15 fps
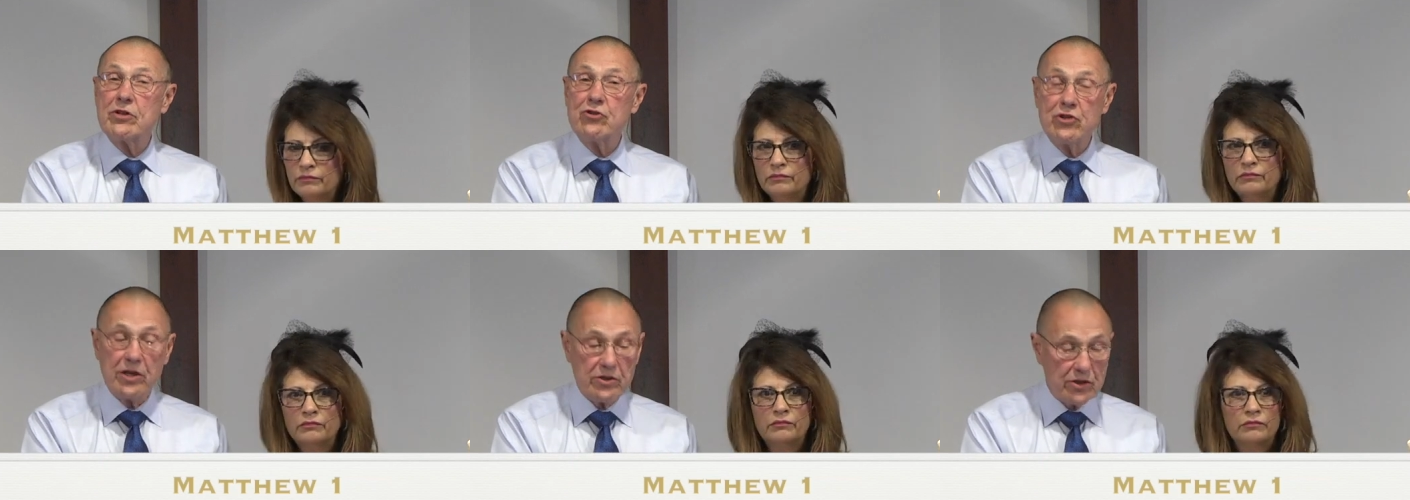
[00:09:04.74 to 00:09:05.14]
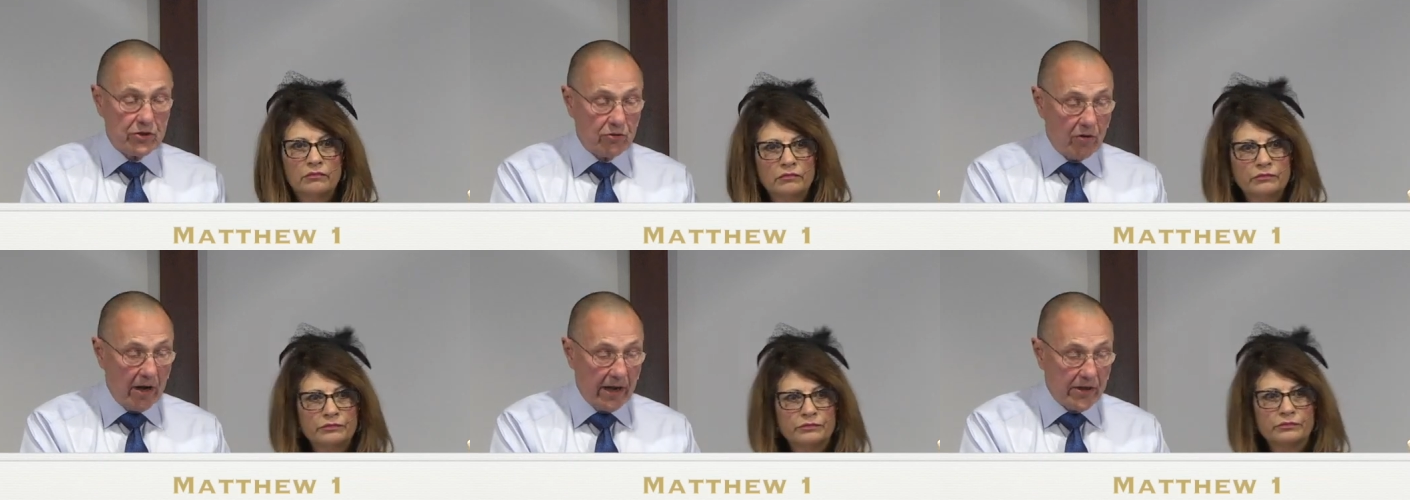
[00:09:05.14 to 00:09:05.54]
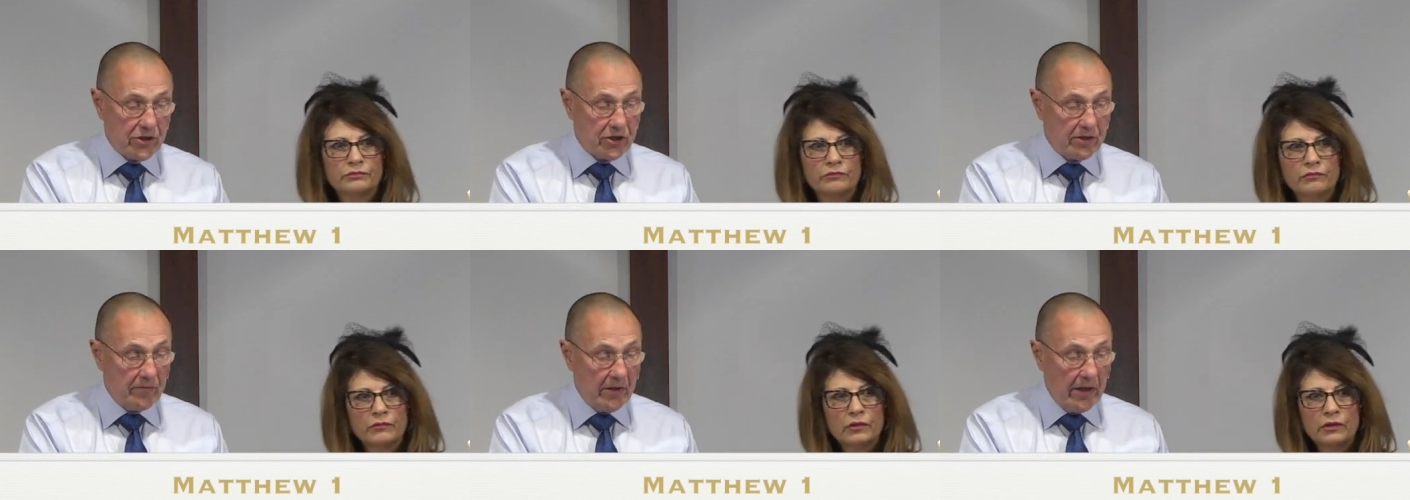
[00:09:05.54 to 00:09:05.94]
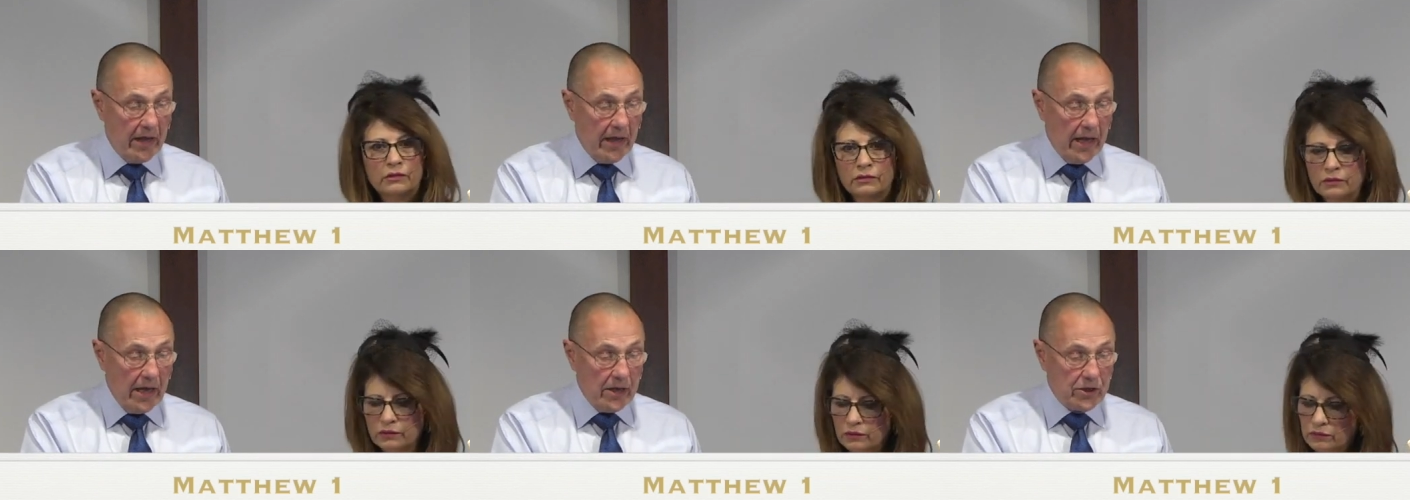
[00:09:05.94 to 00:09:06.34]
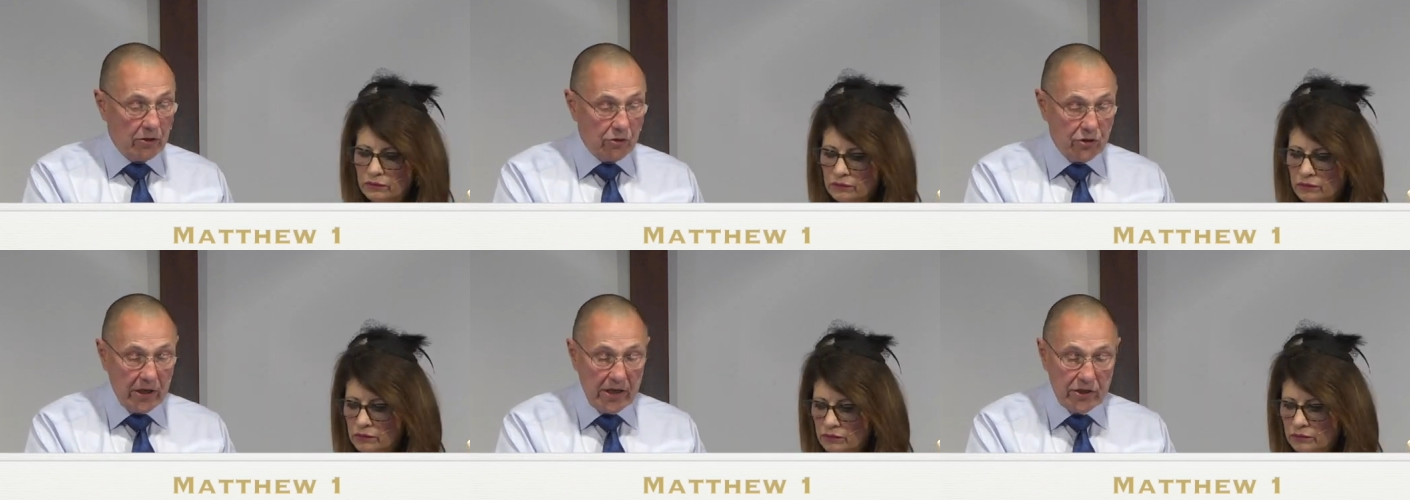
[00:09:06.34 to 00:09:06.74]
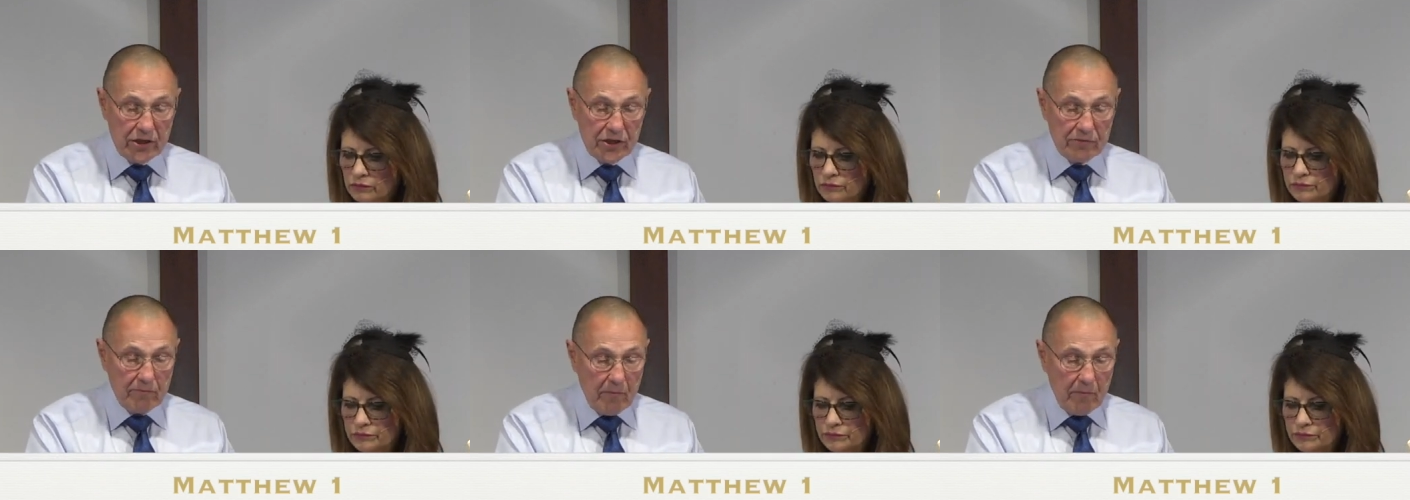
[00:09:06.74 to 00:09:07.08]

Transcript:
Speaker 1: to Jesus Christ. So Jesus